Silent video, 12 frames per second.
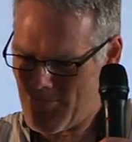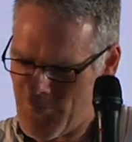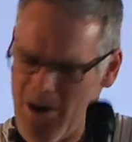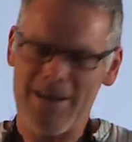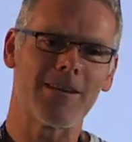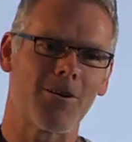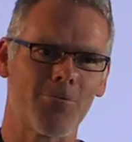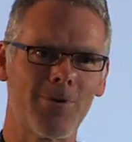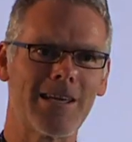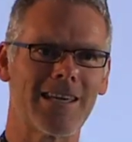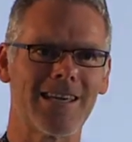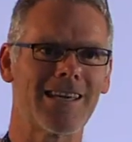run in our
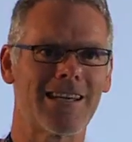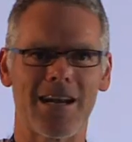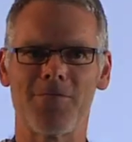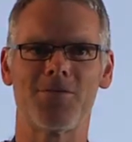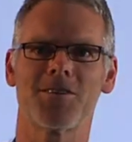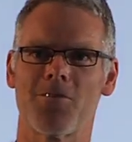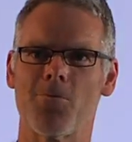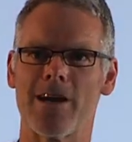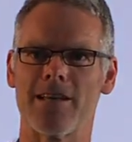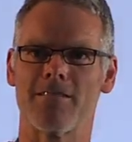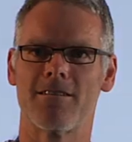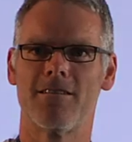wiki in an efficient
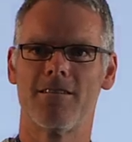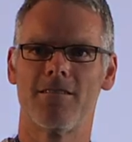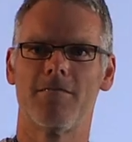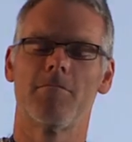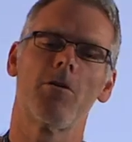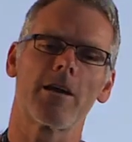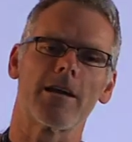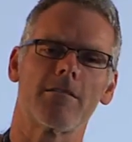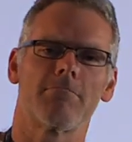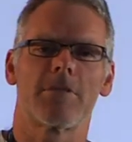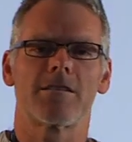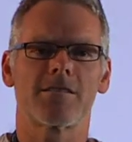way. Okay,
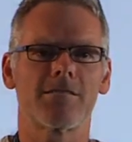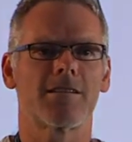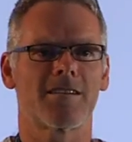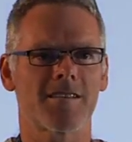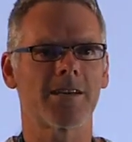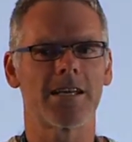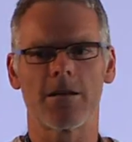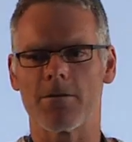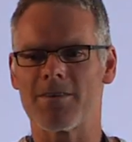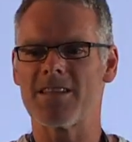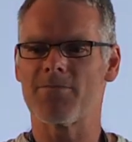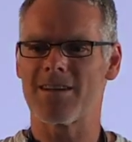that's, that's the beginning of
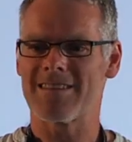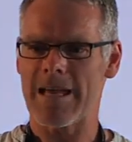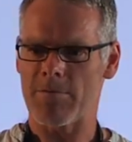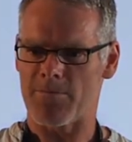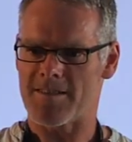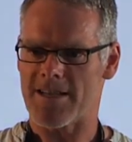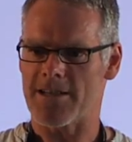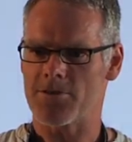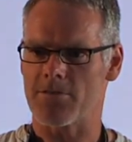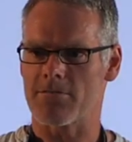a different type of discussion,